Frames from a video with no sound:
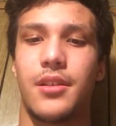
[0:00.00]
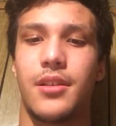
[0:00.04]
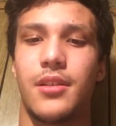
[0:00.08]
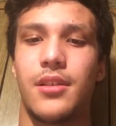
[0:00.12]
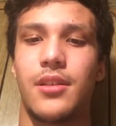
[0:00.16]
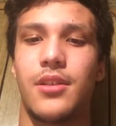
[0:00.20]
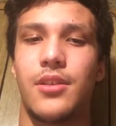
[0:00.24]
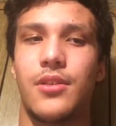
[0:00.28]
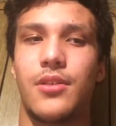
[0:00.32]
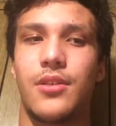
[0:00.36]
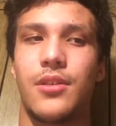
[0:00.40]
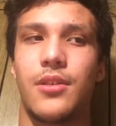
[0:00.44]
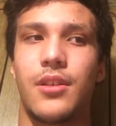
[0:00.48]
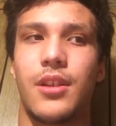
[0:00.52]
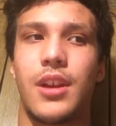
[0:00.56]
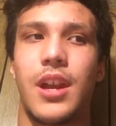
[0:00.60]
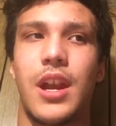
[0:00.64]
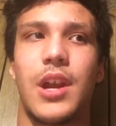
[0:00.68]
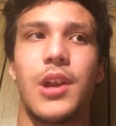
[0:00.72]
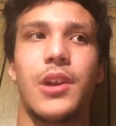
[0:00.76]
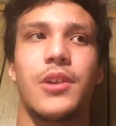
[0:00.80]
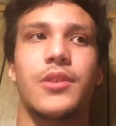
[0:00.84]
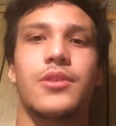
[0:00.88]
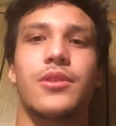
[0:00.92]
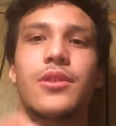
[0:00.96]
your
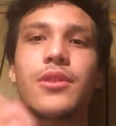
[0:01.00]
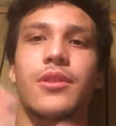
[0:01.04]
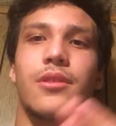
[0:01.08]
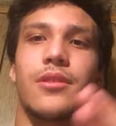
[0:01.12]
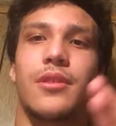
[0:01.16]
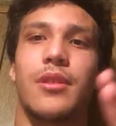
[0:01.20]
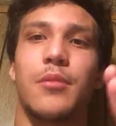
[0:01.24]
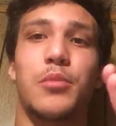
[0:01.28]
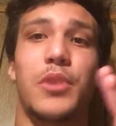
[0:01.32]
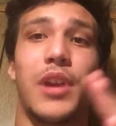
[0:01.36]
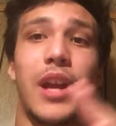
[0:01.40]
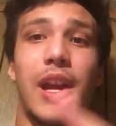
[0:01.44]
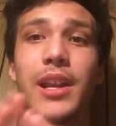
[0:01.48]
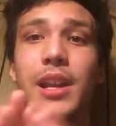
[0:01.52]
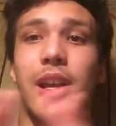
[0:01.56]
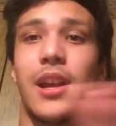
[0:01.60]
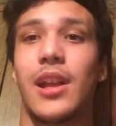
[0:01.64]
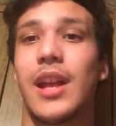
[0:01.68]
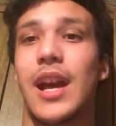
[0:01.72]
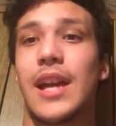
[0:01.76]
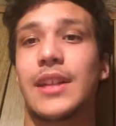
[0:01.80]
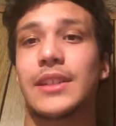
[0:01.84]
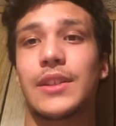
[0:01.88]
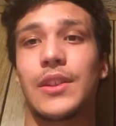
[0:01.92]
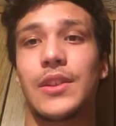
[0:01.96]
character can be any
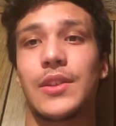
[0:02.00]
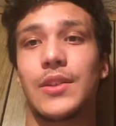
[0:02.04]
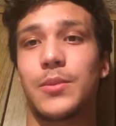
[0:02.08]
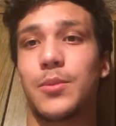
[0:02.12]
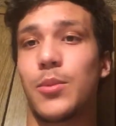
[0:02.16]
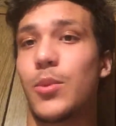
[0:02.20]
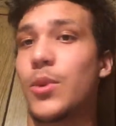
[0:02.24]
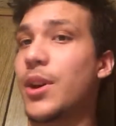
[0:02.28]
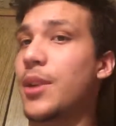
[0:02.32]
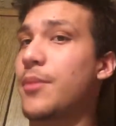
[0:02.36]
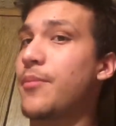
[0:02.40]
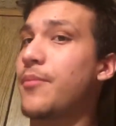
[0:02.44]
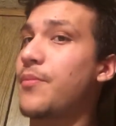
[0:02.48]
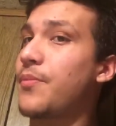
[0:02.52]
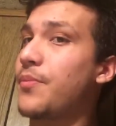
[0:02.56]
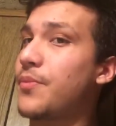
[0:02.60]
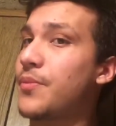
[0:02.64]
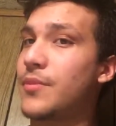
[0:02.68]
class at this point.